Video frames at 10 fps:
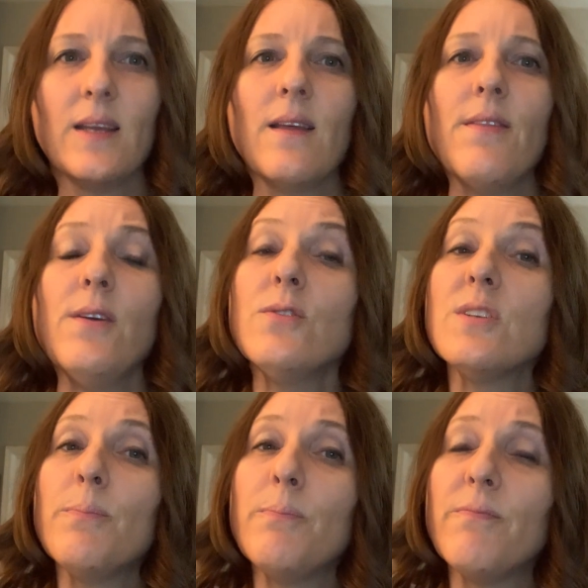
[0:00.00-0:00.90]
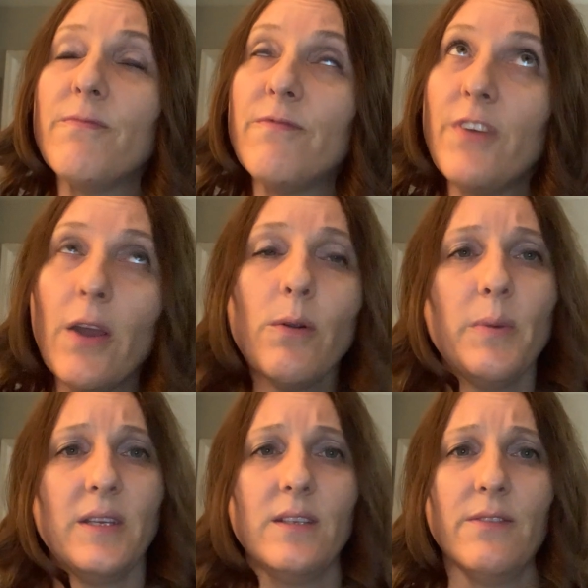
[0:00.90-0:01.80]
There's a very
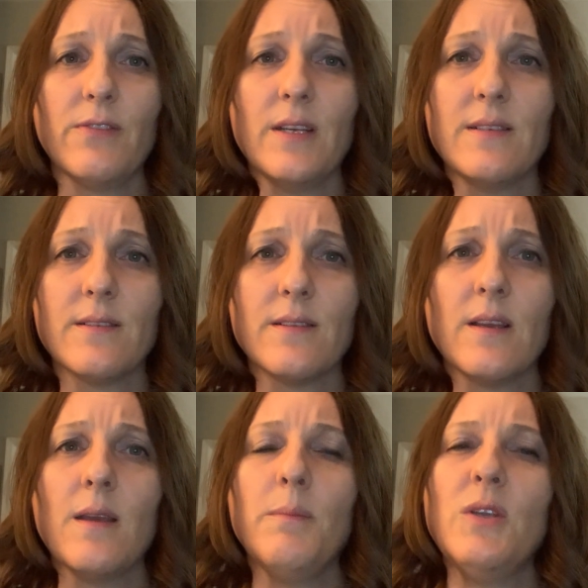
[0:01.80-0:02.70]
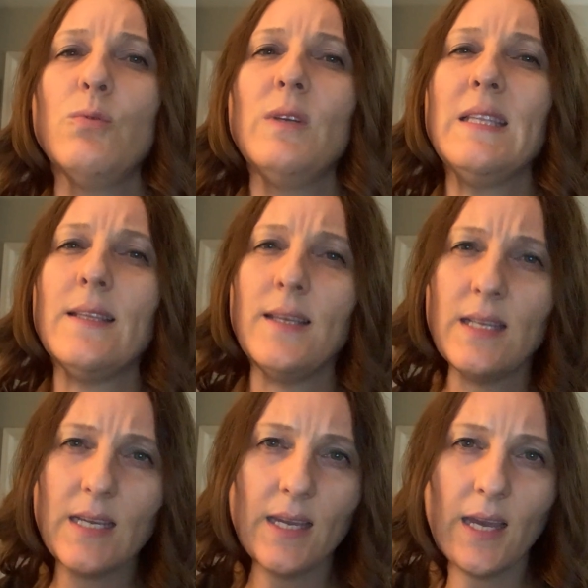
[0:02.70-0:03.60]
big difference between
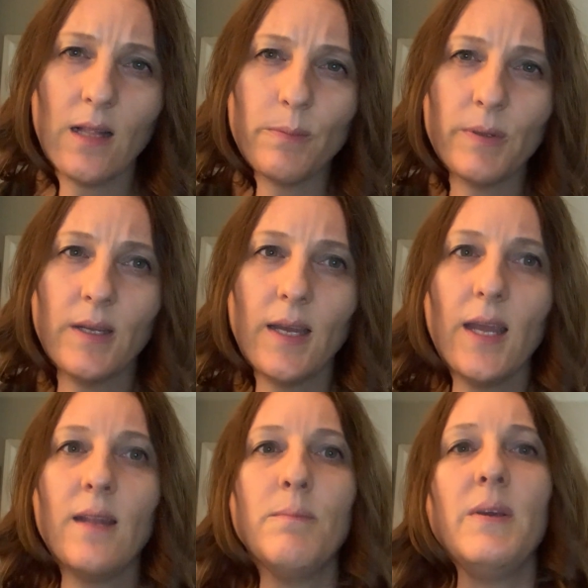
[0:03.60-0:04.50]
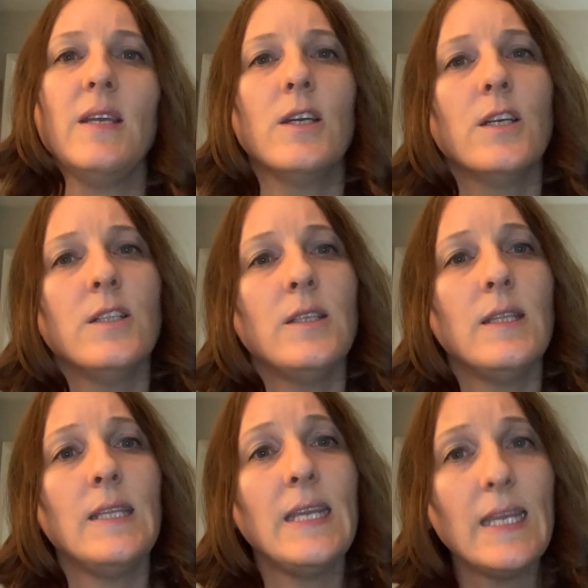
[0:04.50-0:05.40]
needing help and being
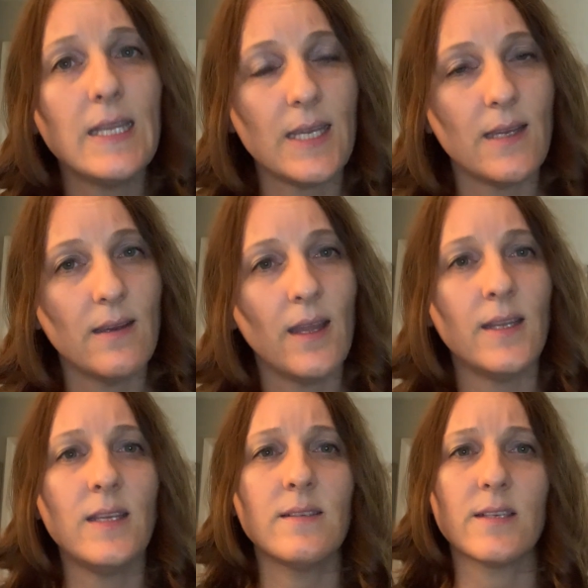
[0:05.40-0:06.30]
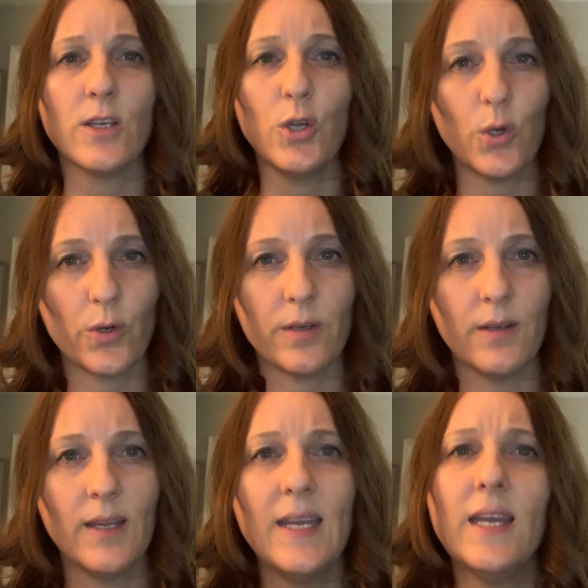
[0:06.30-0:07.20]
needy and insecure.
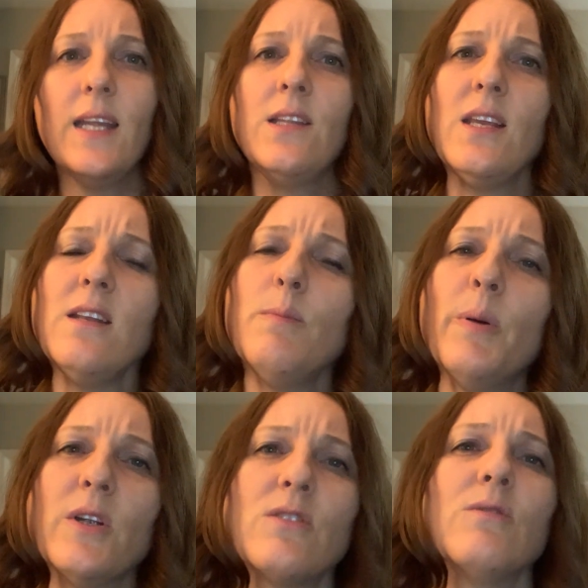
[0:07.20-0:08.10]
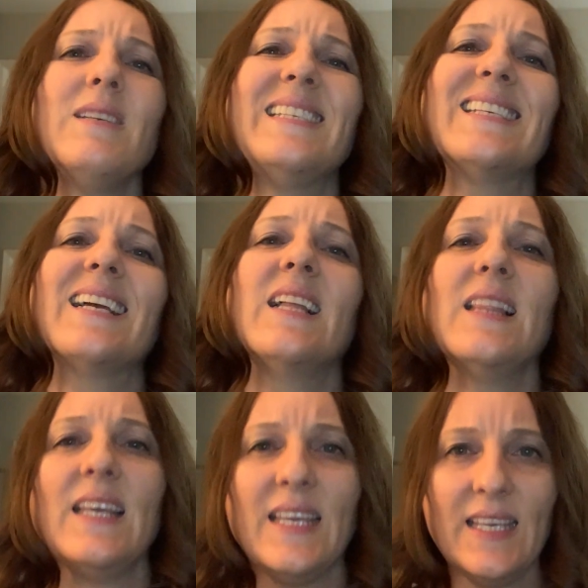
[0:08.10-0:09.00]
A needy person is
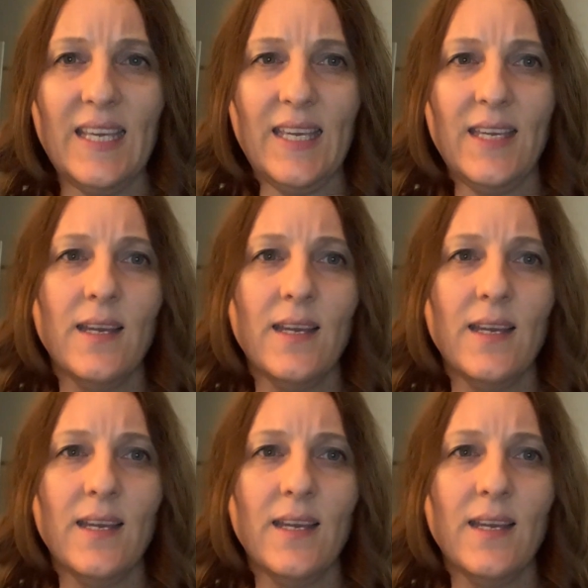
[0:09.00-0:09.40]
clingy,